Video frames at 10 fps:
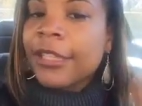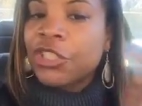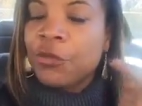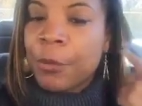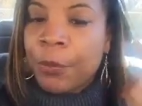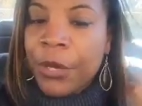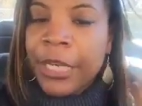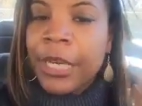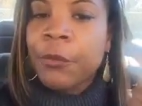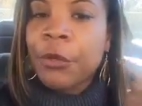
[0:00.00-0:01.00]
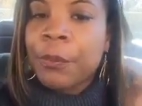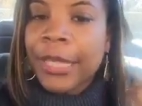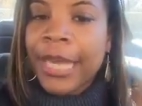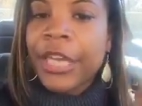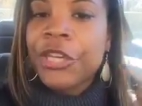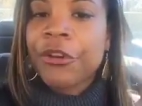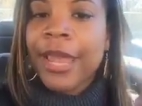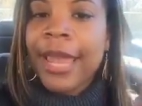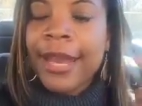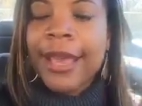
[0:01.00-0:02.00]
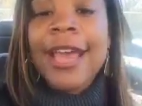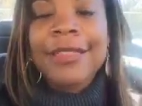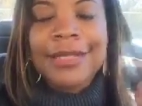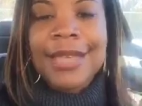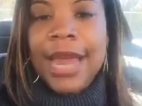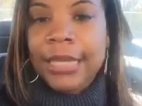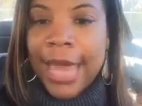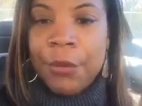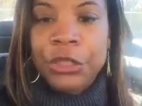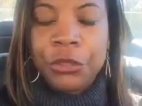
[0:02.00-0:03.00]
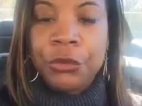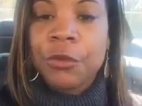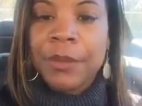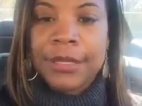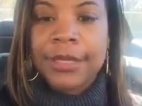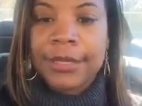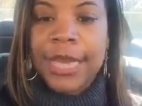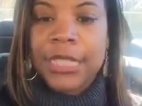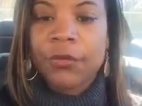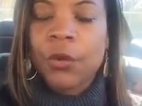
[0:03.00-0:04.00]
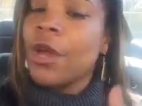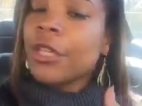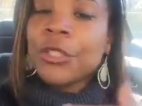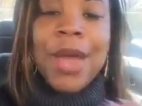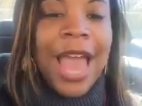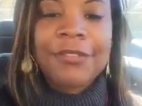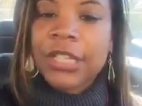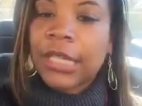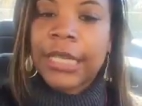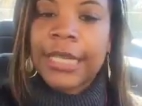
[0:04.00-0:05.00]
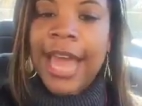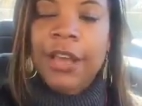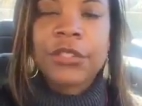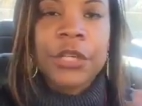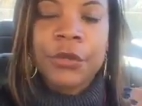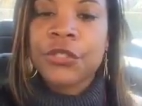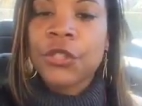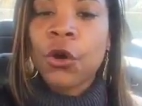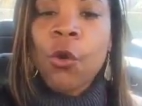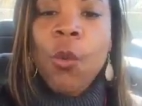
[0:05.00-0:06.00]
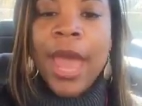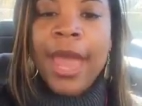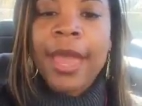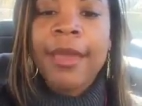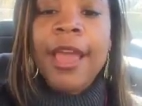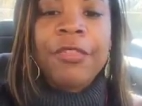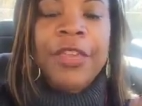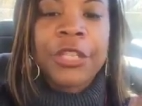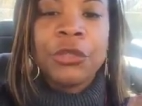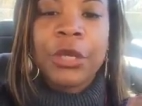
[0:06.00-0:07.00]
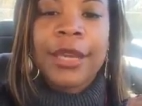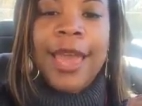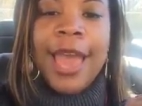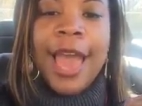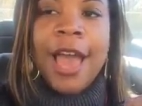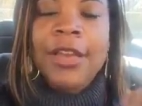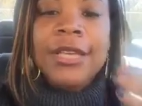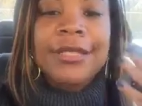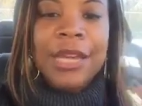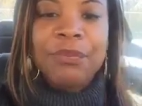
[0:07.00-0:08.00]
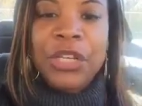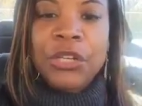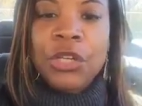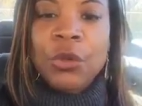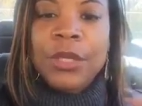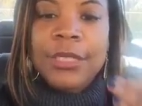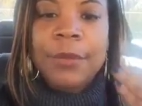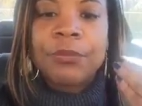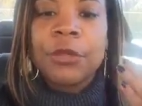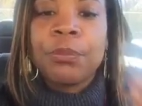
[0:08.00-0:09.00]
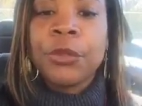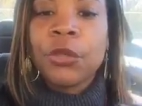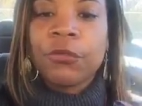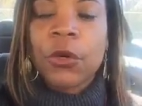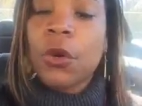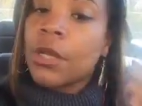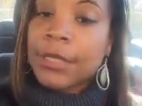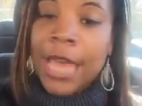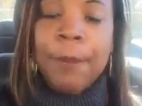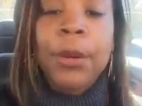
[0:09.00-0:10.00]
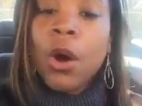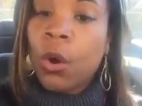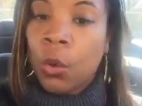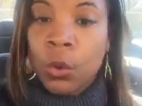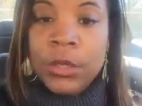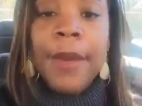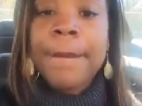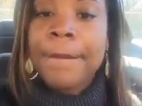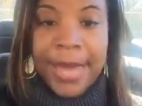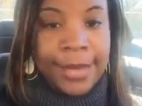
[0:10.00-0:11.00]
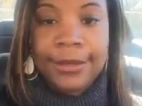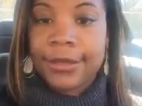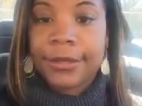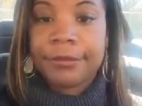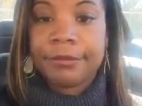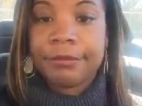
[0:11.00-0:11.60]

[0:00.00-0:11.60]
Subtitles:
that you've been putting and replaying in your head that's not allowing you to be successful. You have to clean house. There is no way that you can have something new and something beautiful on top of old mess.